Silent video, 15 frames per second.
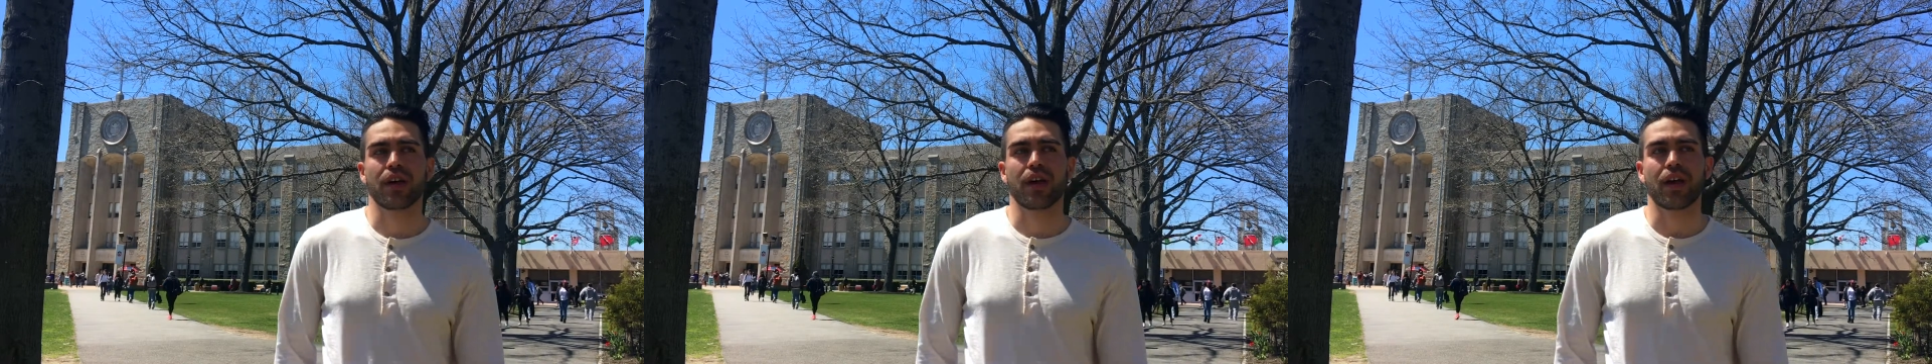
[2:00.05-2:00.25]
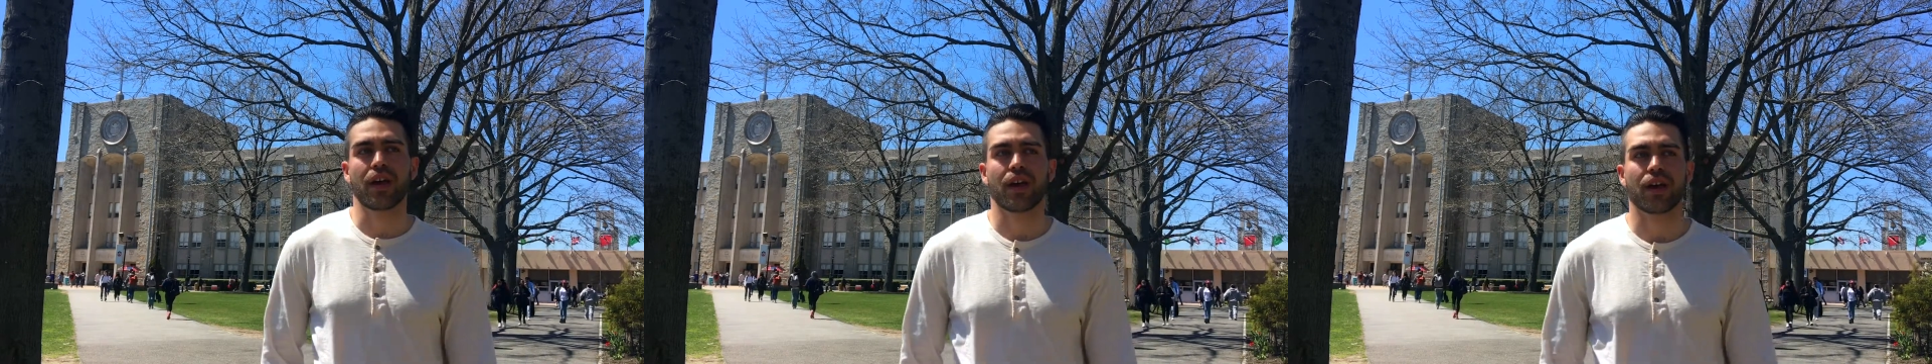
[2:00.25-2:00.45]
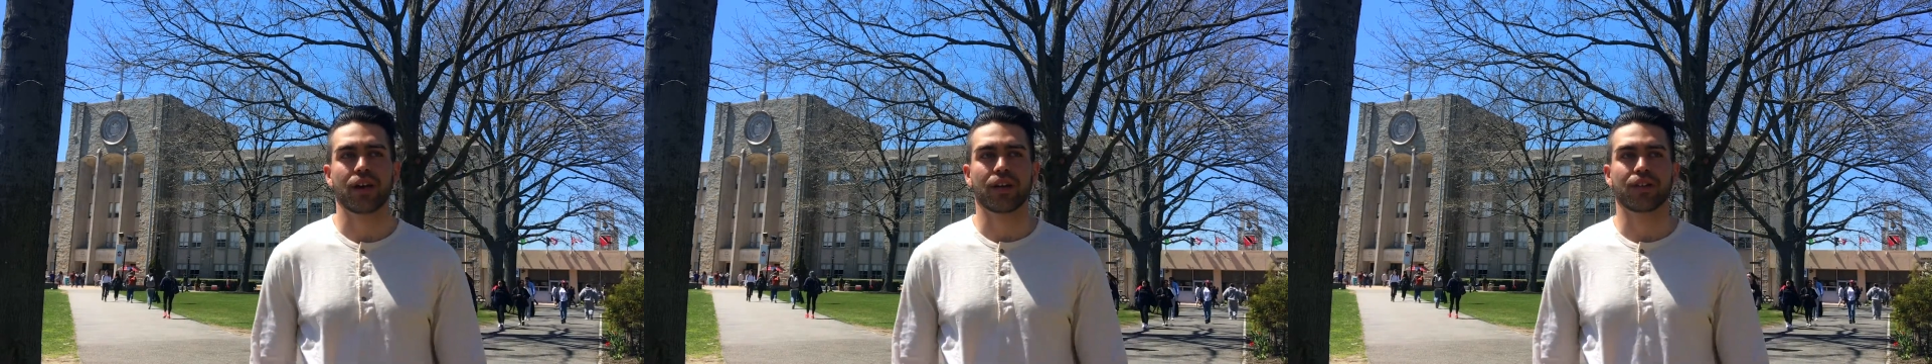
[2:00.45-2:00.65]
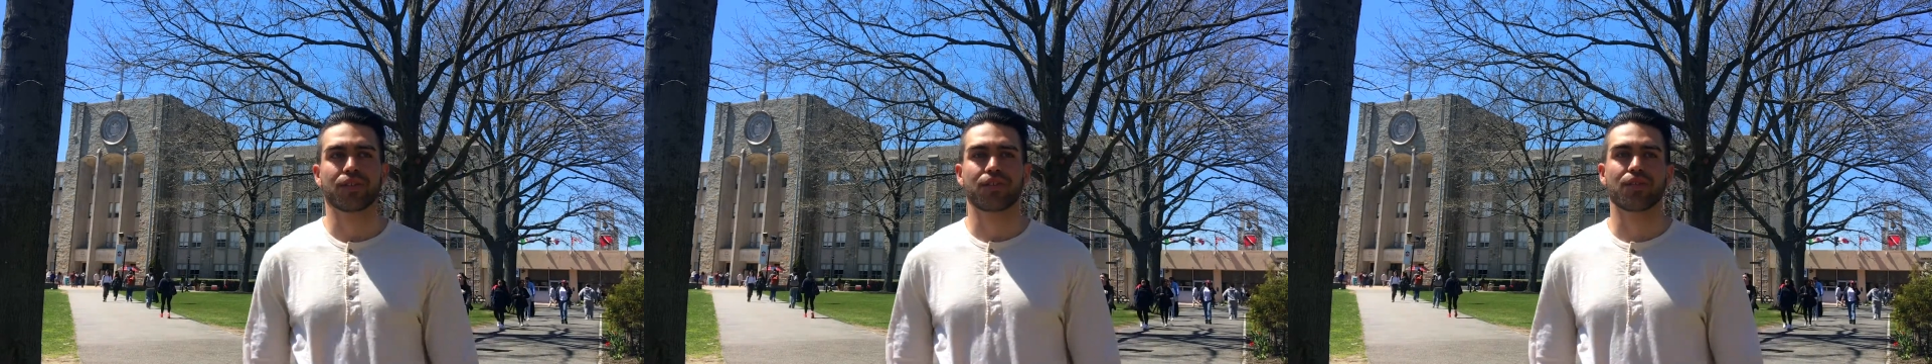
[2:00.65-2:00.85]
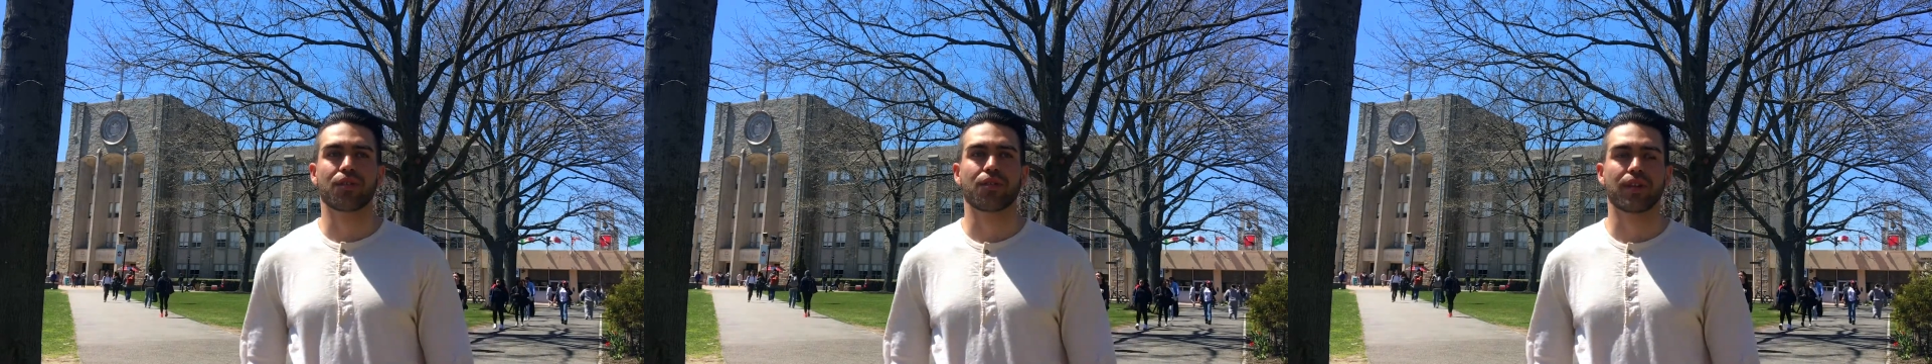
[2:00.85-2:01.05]

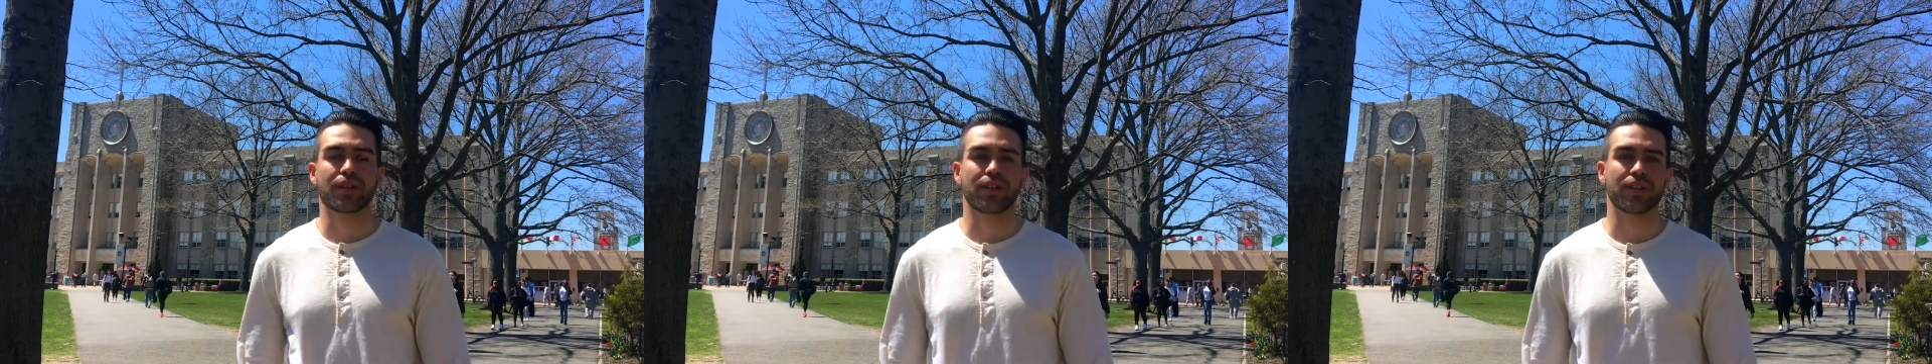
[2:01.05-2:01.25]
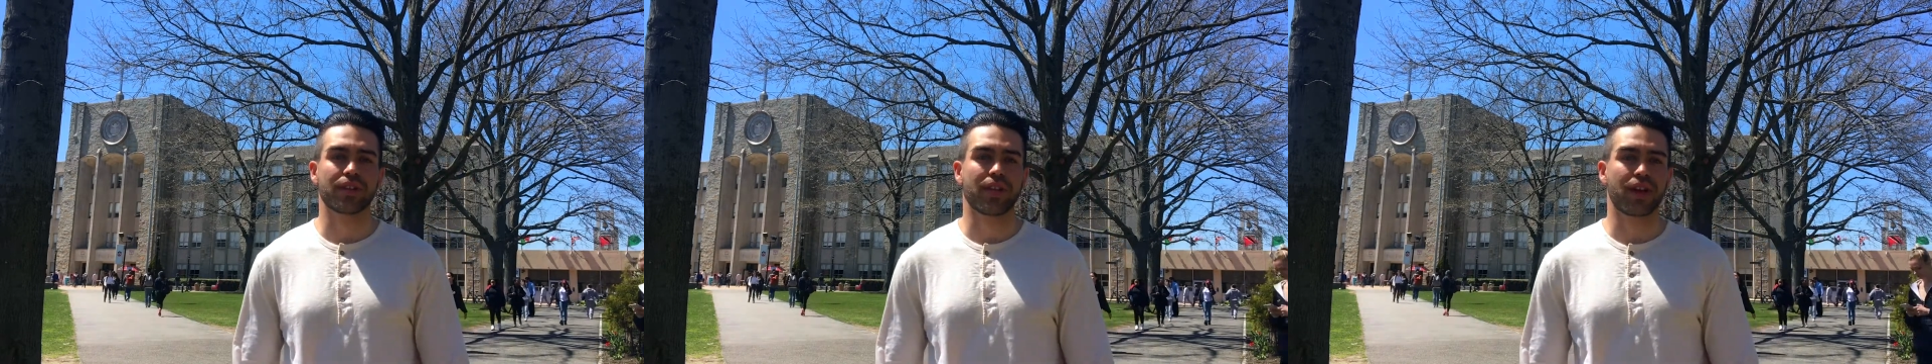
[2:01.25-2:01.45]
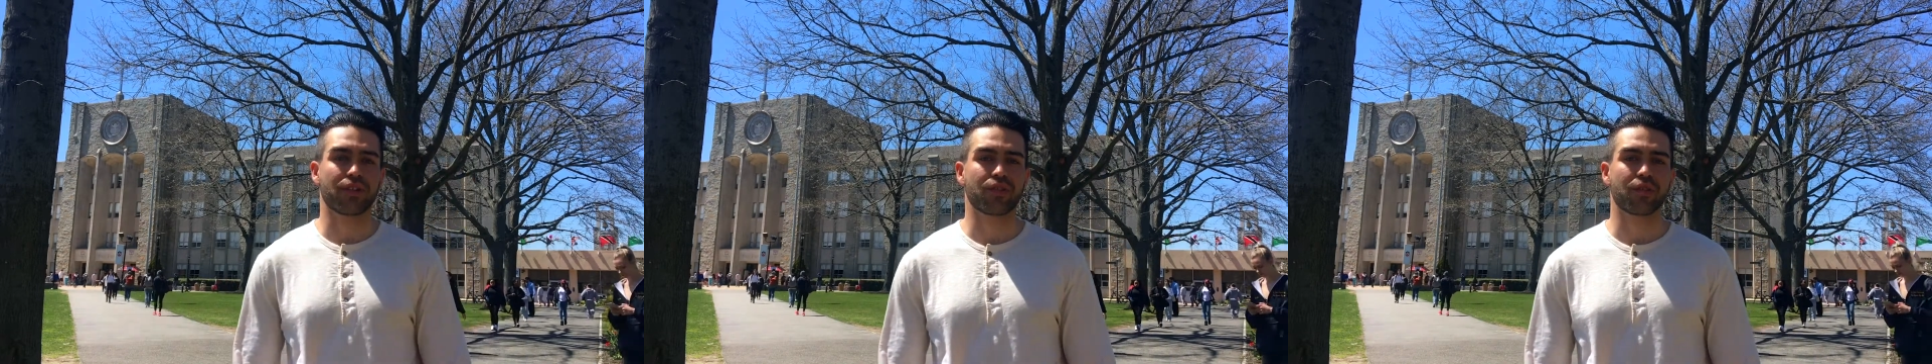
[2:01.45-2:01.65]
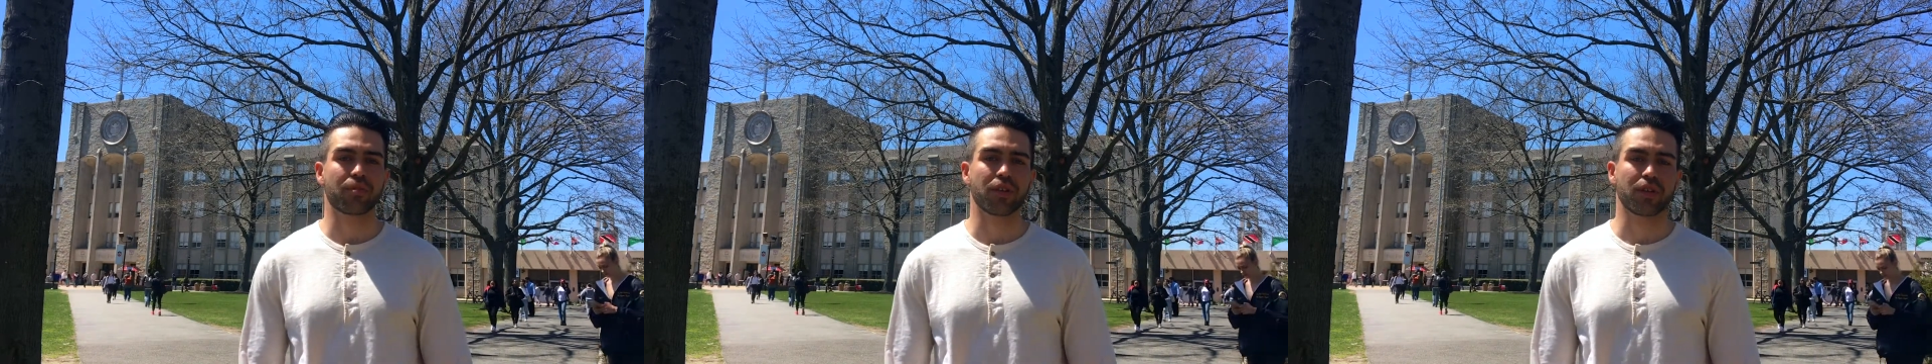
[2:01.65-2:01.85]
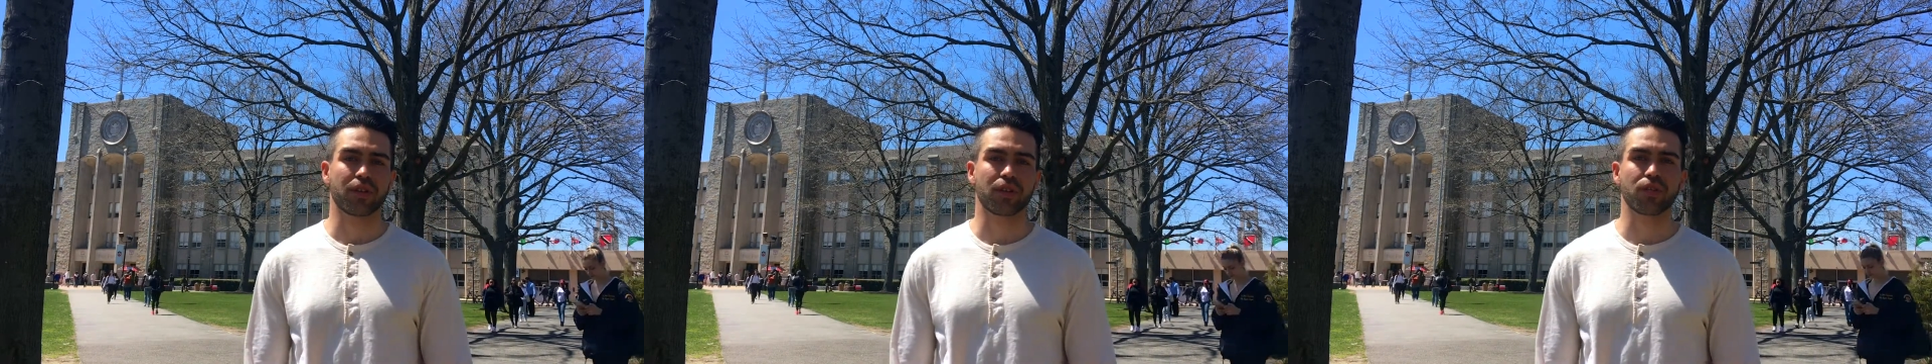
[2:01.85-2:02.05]
And so I think that should
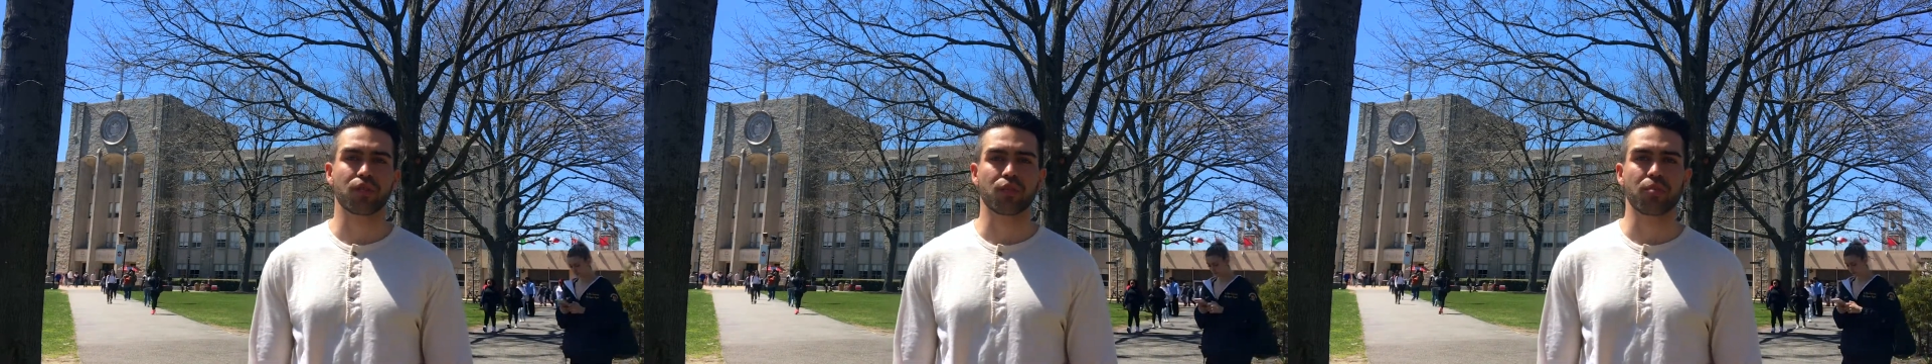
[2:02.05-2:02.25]
be a huge